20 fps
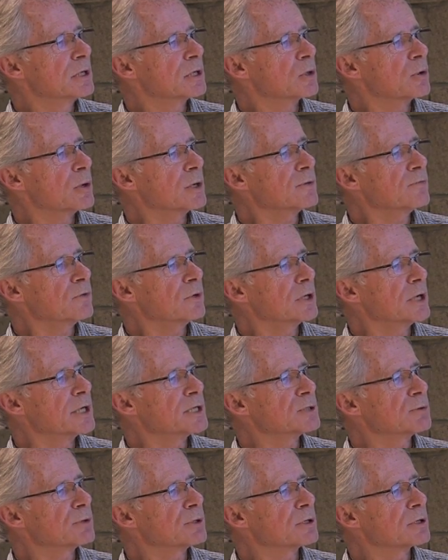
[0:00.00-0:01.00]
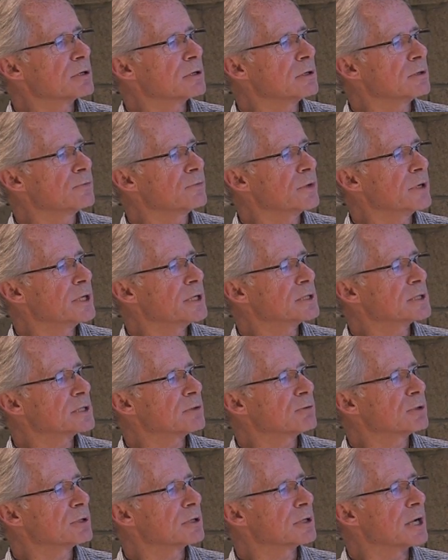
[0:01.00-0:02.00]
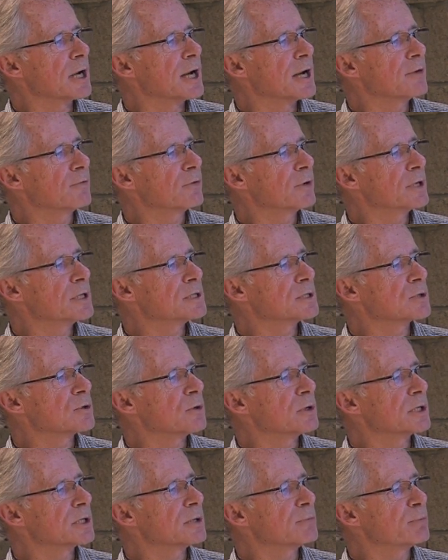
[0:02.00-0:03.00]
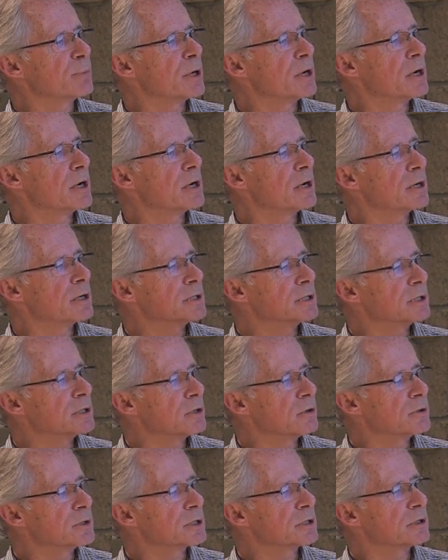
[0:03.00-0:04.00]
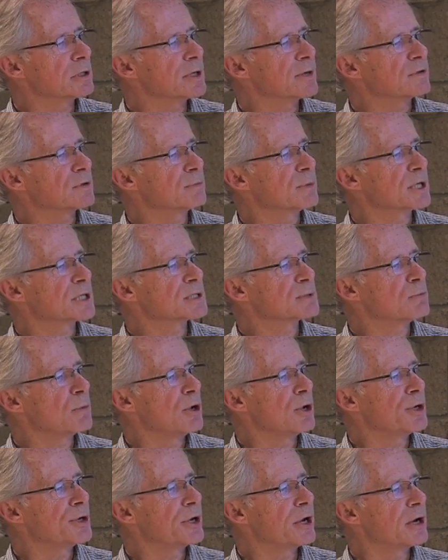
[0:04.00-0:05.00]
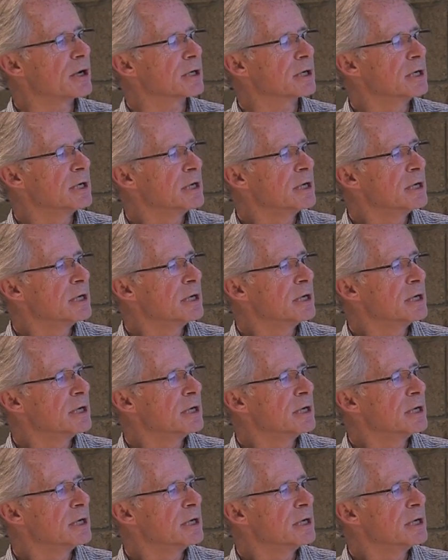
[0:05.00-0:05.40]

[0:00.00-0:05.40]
going for lunch with your girlfriends or with your guy friends or going to the bar and you know that you're going to have to make small talk,